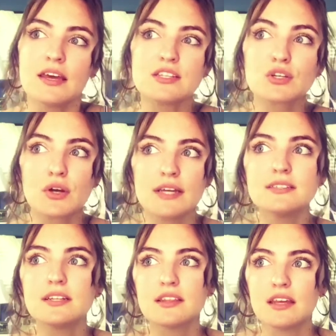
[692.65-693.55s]
it's
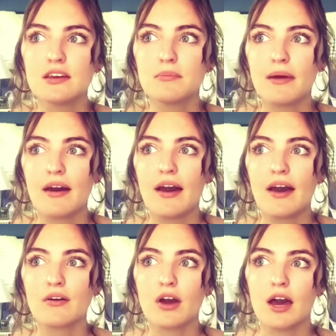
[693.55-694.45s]
crazy to think about
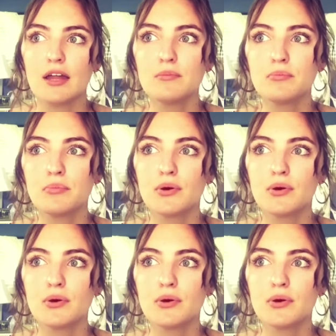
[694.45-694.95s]
how God